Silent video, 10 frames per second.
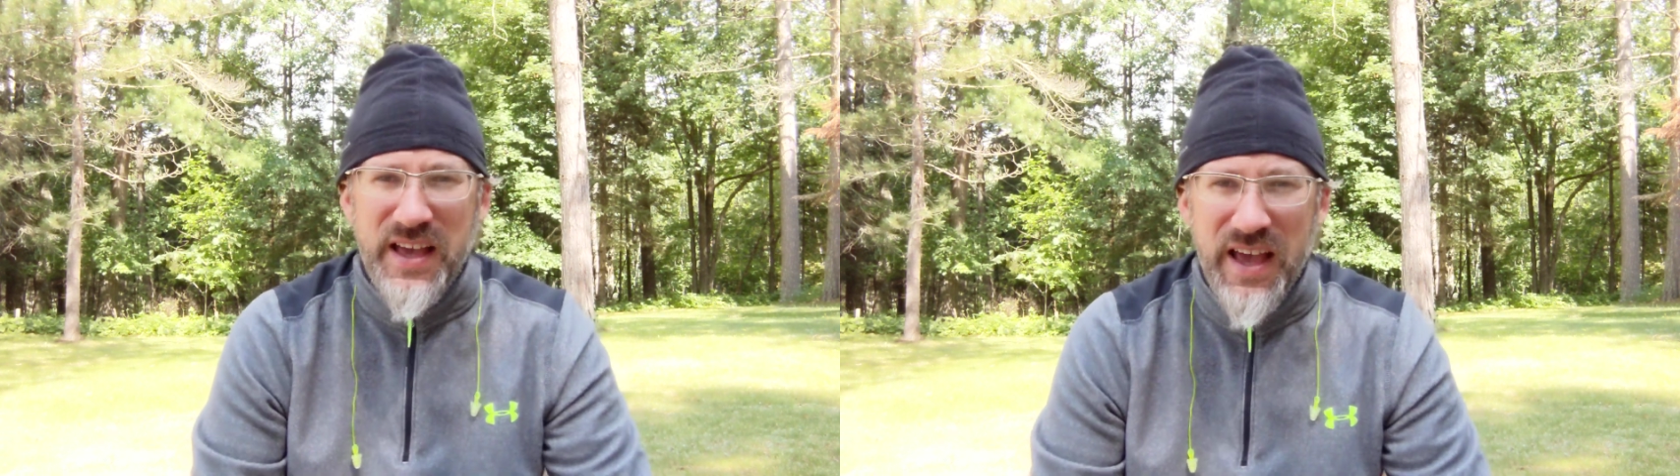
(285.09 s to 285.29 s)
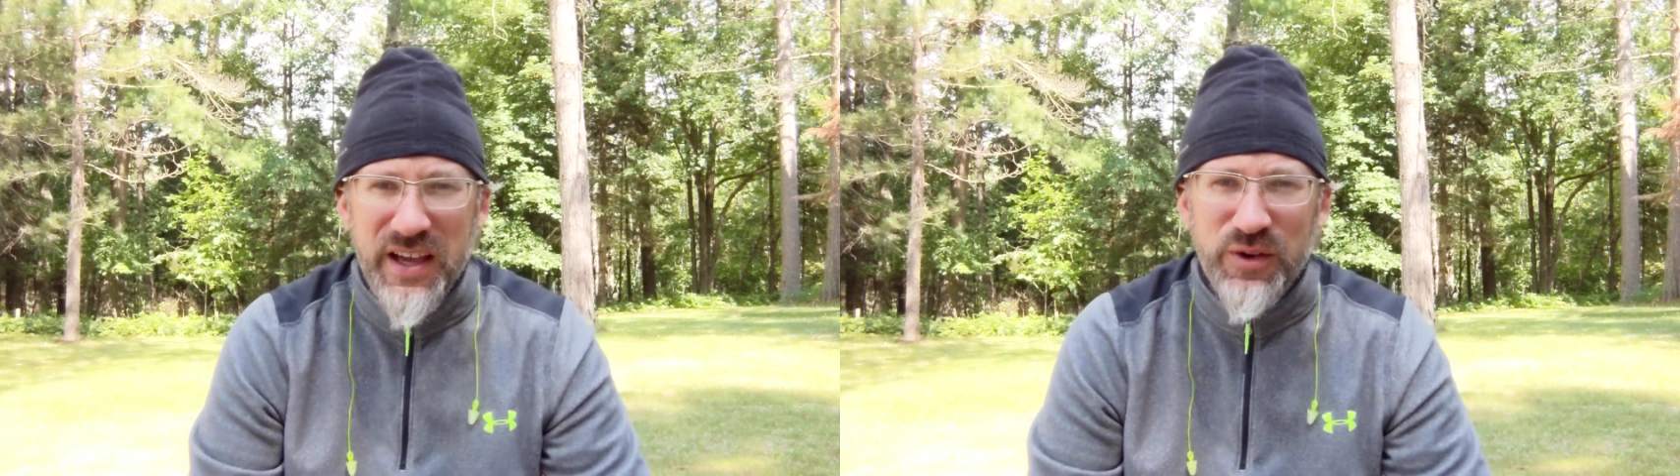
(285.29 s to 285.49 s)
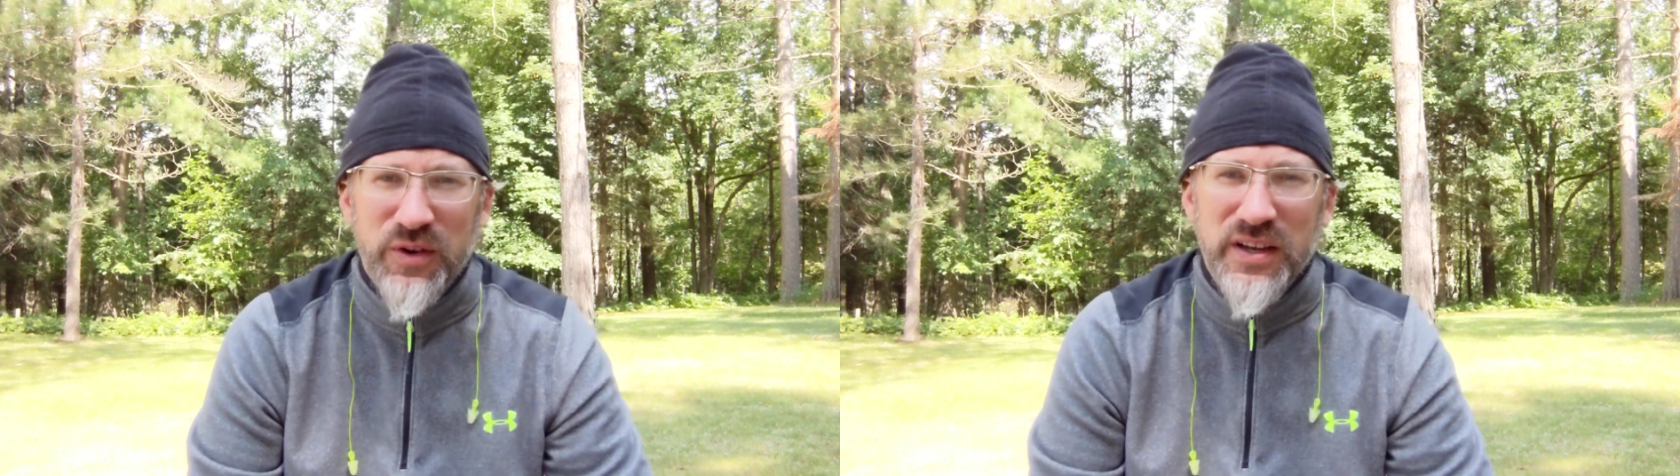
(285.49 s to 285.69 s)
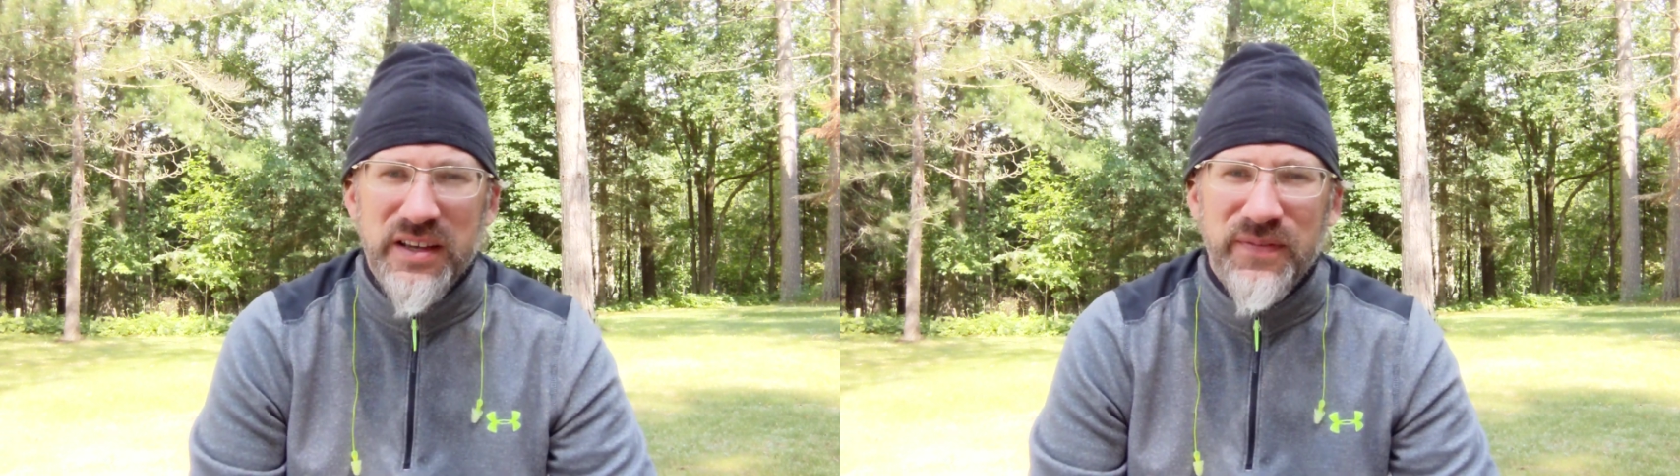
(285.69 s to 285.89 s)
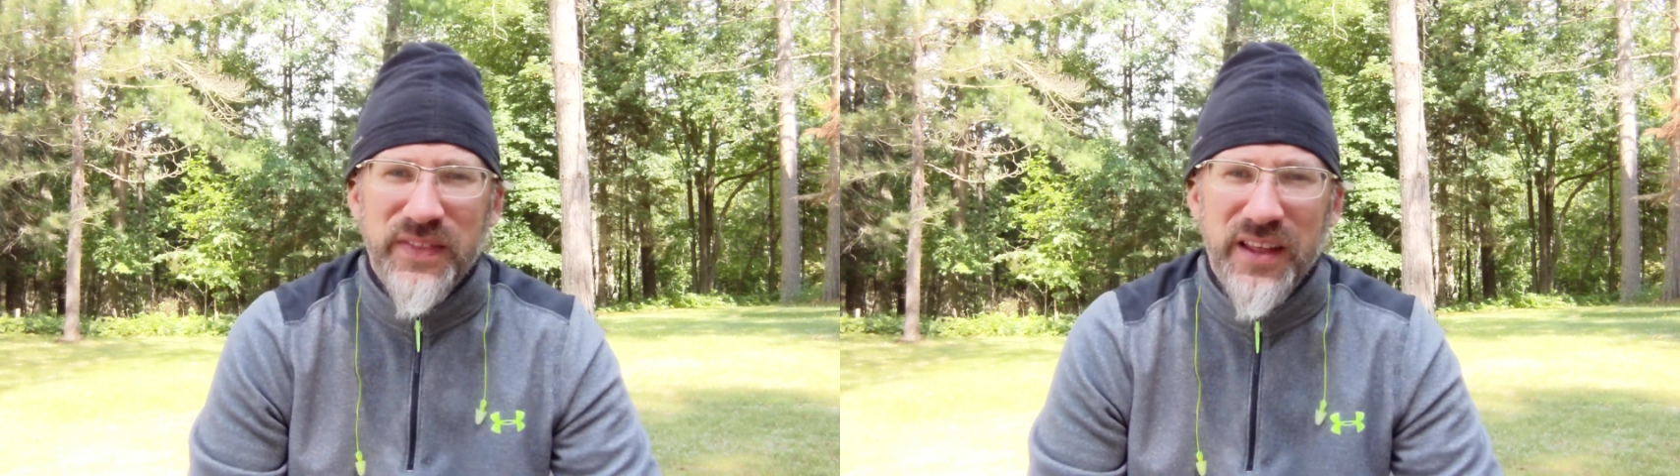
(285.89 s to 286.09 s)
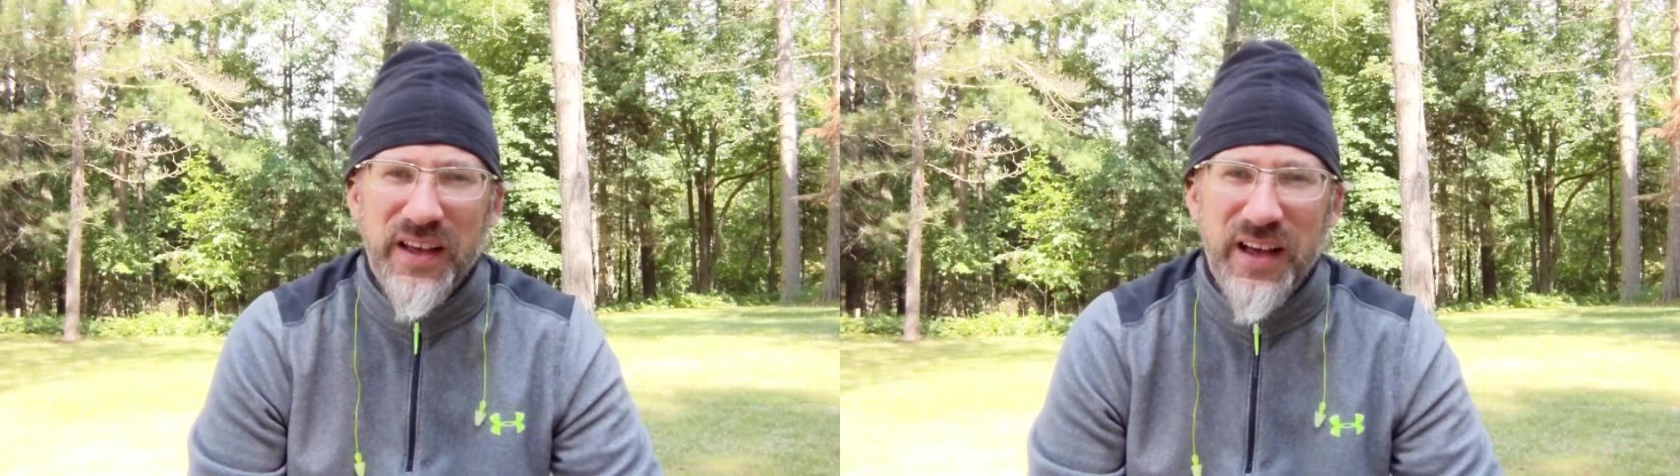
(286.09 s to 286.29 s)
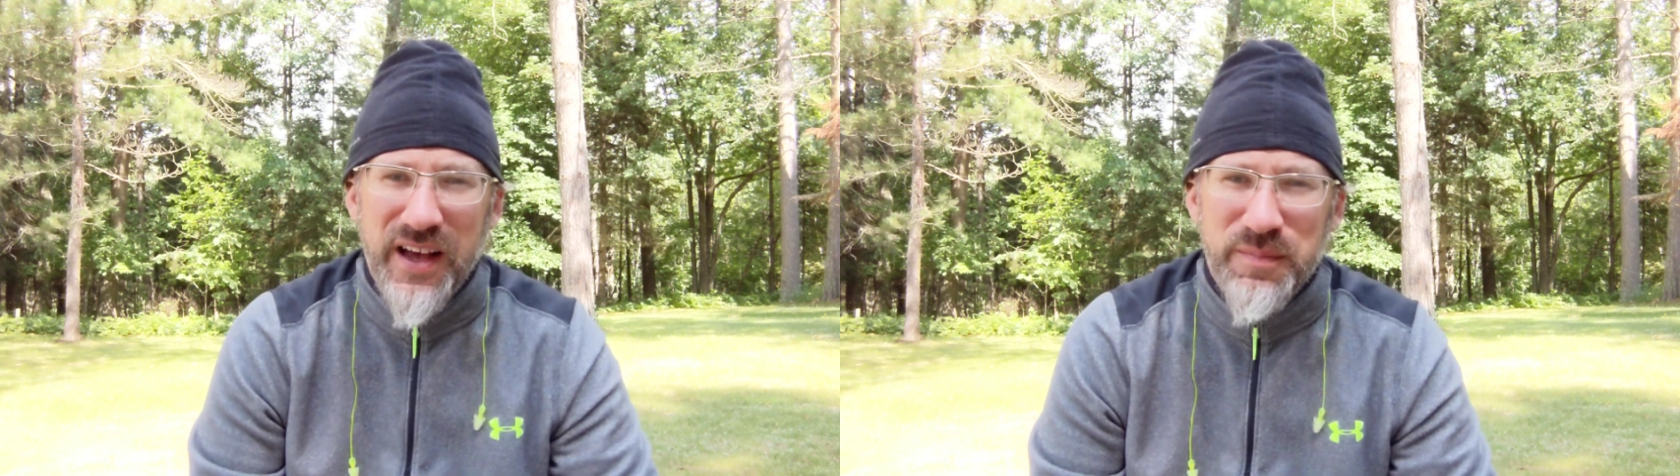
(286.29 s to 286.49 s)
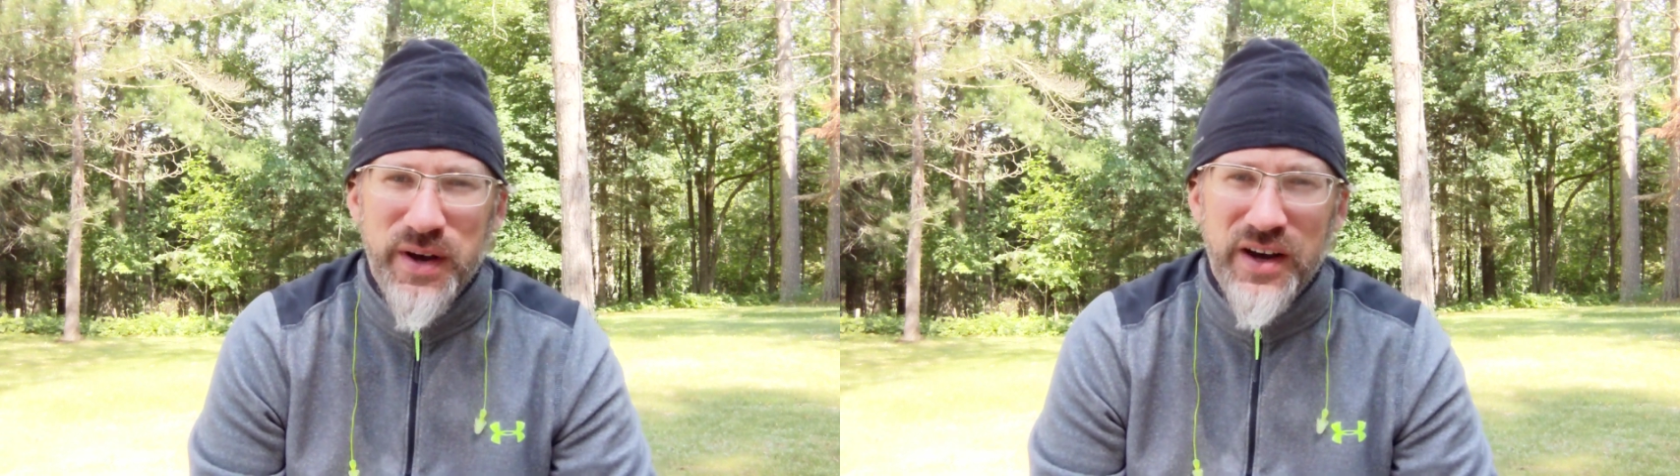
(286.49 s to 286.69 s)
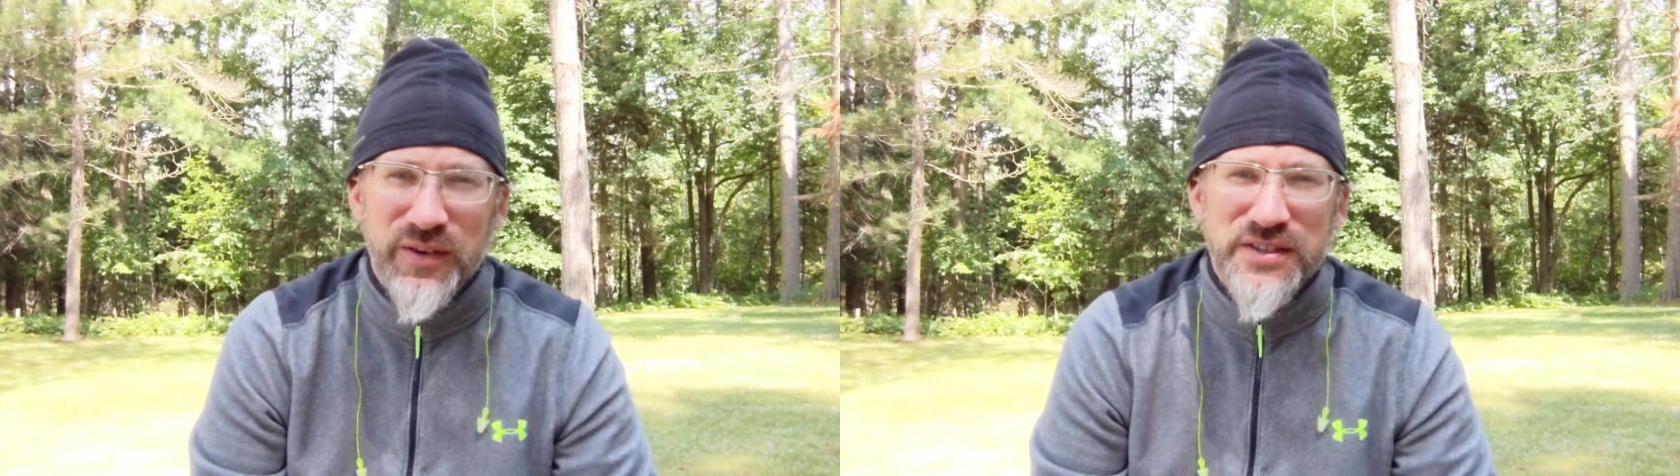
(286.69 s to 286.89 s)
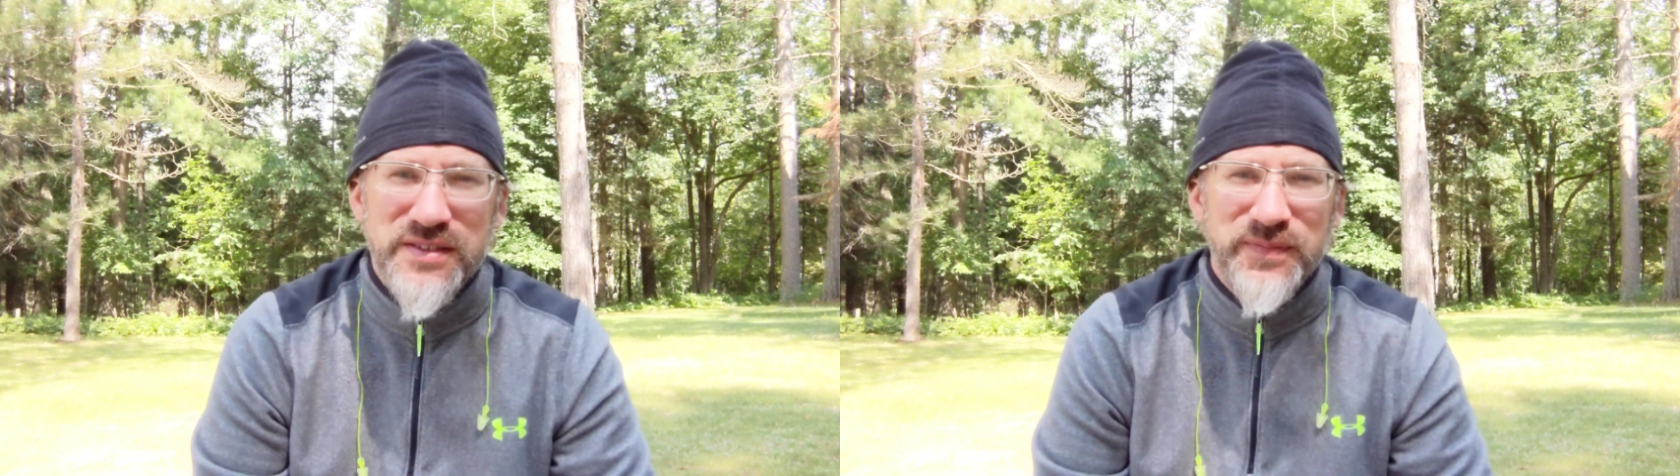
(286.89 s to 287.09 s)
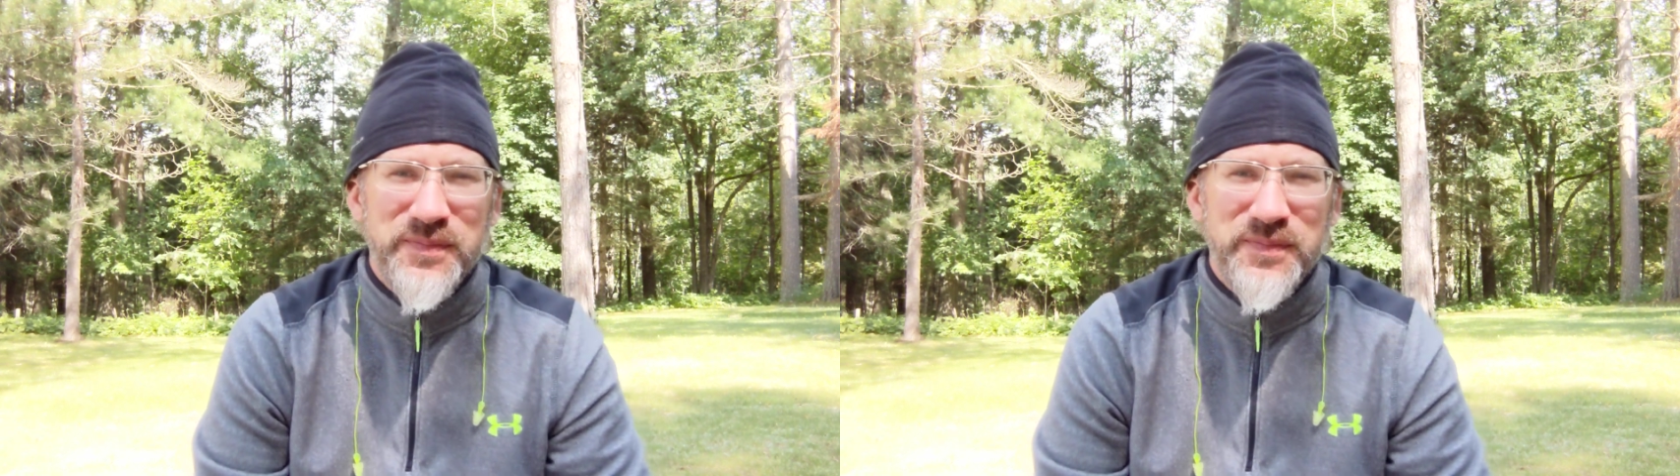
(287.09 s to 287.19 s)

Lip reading: angry about.